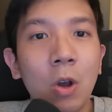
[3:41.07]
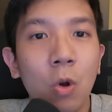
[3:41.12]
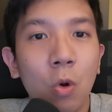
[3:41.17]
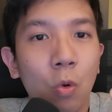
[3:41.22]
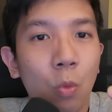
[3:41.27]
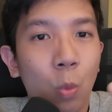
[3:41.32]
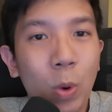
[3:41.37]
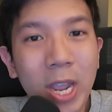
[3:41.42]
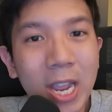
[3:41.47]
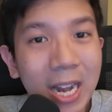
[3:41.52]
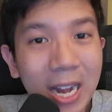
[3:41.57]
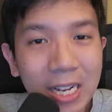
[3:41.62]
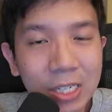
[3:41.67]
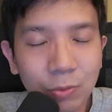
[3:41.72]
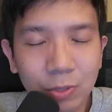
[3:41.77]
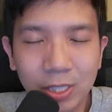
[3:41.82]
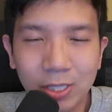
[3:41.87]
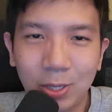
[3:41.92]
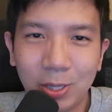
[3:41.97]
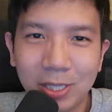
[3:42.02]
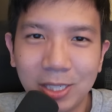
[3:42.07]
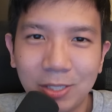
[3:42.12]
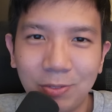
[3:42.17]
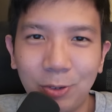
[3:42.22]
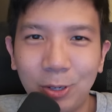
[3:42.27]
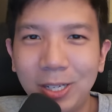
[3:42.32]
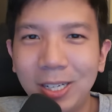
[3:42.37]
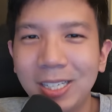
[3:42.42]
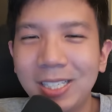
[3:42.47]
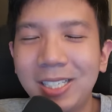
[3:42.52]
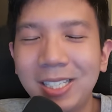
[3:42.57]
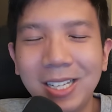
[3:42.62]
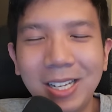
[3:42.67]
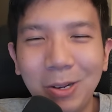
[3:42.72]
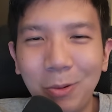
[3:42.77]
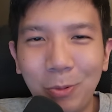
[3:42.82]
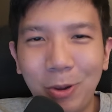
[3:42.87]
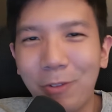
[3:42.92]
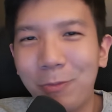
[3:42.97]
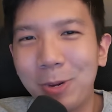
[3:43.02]
way less resources for us.
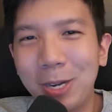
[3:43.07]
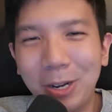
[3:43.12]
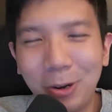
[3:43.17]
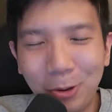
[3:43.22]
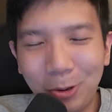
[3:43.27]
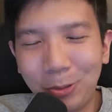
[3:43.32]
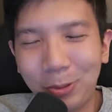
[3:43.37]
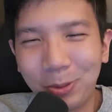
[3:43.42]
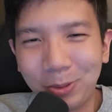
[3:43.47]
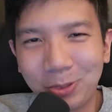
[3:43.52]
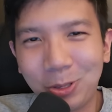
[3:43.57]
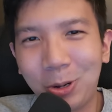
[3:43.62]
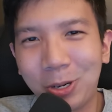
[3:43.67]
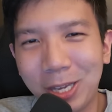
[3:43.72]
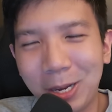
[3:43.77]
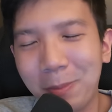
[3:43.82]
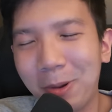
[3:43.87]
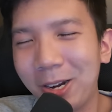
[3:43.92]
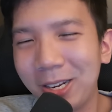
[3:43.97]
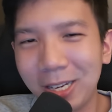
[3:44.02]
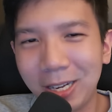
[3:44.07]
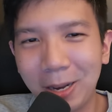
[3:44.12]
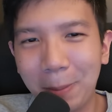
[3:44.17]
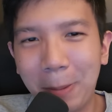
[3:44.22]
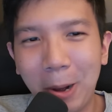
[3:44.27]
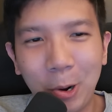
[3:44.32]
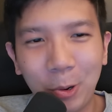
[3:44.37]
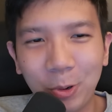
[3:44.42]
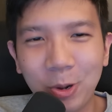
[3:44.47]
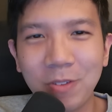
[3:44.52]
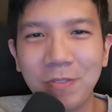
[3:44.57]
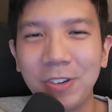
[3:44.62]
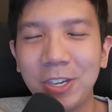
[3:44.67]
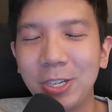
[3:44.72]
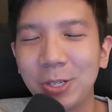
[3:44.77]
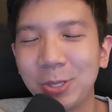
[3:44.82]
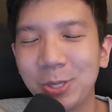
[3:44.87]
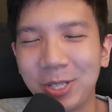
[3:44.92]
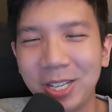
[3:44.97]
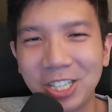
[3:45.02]
We have been all talking about it in the power creep
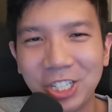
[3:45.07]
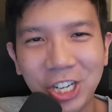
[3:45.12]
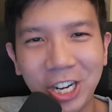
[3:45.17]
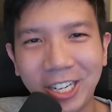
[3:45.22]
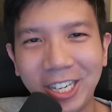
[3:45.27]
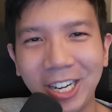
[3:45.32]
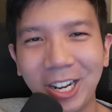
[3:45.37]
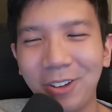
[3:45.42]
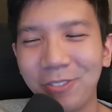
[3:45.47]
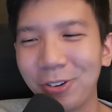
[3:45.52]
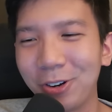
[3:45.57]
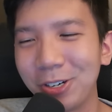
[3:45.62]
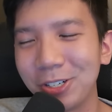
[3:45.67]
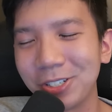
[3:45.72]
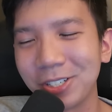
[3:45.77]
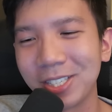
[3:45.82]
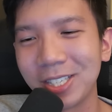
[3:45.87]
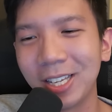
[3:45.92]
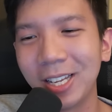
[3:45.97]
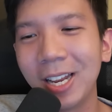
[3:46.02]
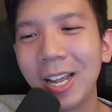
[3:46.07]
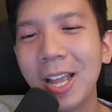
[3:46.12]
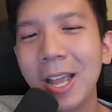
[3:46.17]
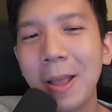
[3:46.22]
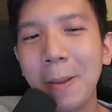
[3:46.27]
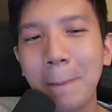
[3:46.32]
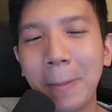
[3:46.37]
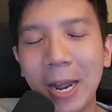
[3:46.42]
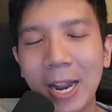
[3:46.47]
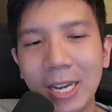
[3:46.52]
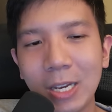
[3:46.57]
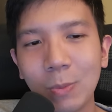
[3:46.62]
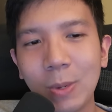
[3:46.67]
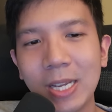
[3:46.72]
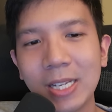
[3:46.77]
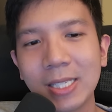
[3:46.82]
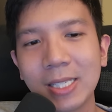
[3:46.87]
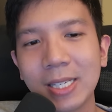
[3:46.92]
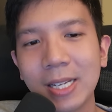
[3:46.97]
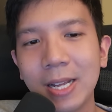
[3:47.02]
videos, you can check it out if you're interested. But
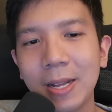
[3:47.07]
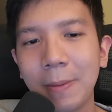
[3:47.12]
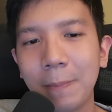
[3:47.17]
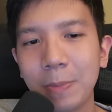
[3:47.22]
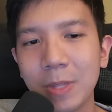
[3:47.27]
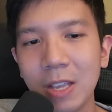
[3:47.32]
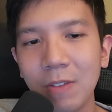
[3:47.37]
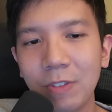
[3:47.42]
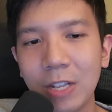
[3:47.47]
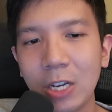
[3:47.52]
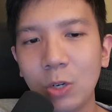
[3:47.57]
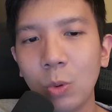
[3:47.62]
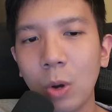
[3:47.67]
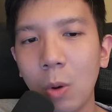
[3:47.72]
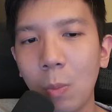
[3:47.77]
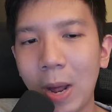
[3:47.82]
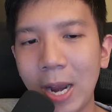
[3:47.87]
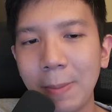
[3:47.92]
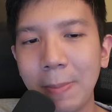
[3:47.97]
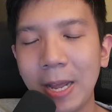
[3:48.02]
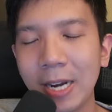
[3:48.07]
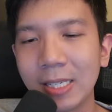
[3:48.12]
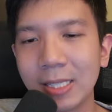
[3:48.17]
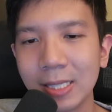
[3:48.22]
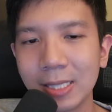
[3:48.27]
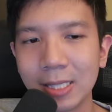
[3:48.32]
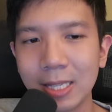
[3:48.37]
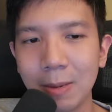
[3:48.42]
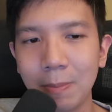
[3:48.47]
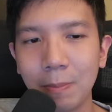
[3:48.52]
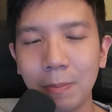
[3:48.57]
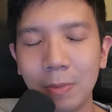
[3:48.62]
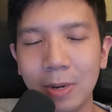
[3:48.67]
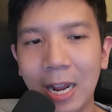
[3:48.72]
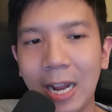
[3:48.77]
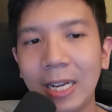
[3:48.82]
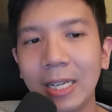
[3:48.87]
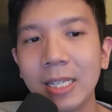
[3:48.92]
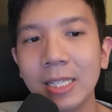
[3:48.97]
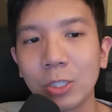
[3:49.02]
anyways, if they do a 1 banner system,
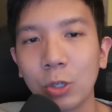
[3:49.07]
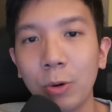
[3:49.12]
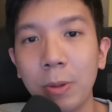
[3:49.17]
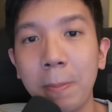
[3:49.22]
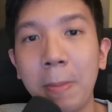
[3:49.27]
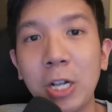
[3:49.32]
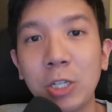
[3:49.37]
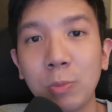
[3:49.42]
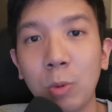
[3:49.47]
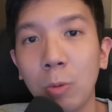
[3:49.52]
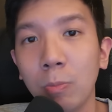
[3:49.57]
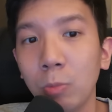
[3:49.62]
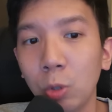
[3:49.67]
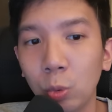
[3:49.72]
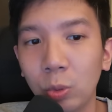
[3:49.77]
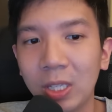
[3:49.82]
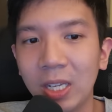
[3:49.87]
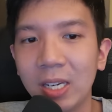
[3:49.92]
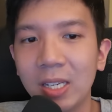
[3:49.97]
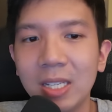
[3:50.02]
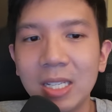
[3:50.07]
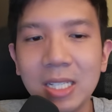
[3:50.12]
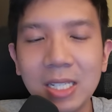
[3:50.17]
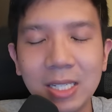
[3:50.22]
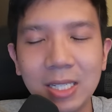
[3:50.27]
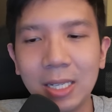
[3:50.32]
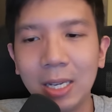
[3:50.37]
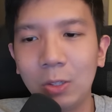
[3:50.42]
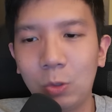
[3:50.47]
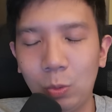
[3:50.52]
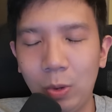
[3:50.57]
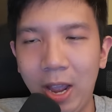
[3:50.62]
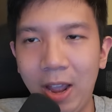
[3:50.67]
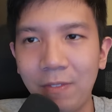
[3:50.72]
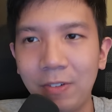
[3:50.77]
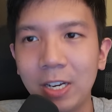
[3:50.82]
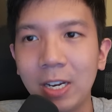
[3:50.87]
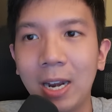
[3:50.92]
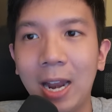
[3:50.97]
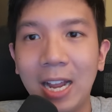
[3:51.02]
likely it's going to be much more muted, easier to
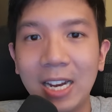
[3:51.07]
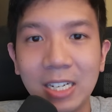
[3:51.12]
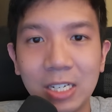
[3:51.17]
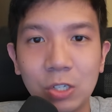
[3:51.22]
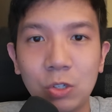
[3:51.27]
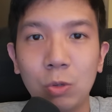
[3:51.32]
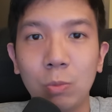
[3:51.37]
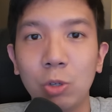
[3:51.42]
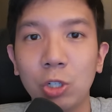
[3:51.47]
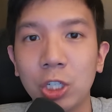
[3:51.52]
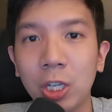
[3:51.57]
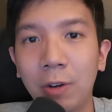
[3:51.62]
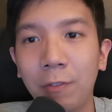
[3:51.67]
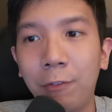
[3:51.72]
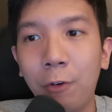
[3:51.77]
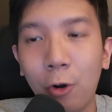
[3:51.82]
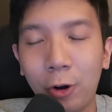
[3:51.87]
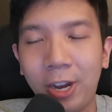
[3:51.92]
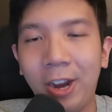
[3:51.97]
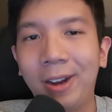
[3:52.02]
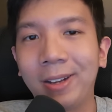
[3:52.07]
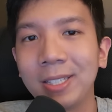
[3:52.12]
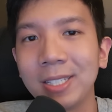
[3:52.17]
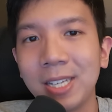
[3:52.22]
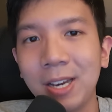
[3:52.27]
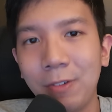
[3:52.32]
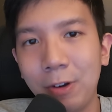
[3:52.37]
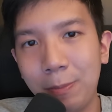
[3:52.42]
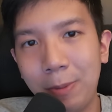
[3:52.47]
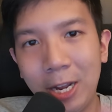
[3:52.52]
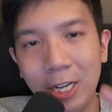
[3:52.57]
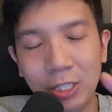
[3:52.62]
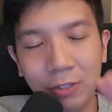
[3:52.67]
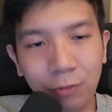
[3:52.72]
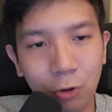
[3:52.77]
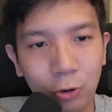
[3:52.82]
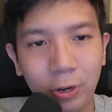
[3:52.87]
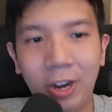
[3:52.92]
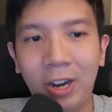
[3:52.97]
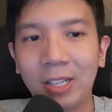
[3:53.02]
have a distribution, 4 characters every patch,
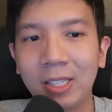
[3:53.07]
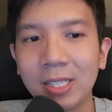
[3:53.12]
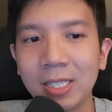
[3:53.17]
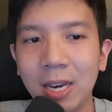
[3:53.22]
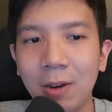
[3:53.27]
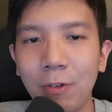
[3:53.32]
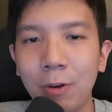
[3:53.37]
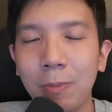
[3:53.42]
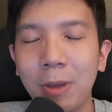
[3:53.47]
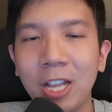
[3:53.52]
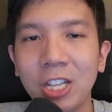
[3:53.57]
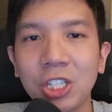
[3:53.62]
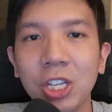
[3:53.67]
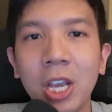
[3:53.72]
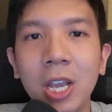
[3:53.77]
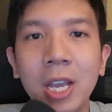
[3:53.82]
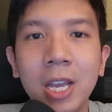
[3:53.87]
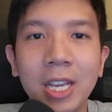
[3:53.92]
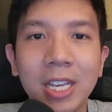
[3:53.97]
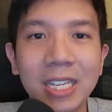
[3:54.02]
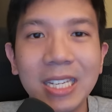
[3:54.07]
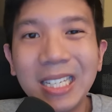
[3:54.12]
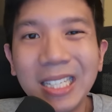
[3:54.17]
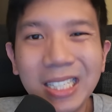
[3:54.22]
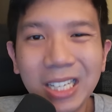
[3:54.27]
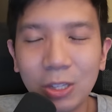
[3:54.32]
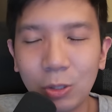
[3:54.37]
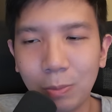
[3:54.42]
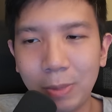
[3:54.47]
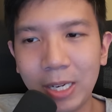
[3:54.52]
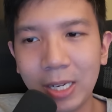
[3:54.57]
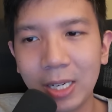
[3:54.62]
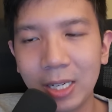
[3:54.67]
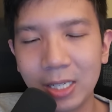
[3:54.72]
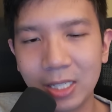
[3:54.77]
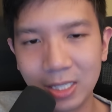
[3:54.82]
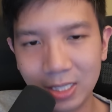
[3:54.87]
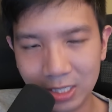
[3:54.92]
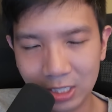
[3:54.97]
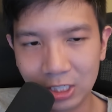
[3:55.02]
4 characters every patch, easier to make
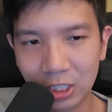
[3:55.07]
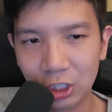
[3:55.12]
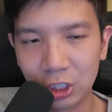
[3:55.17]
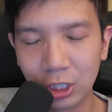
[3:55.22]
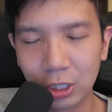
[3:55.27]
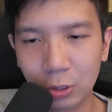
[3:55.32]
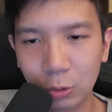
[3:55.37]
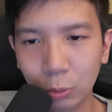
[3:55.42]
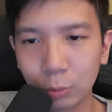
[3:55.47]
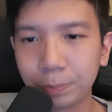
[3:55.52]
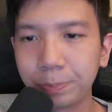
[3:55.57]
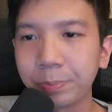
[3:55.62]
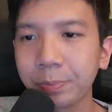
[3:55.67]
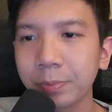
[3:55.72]
a decision too.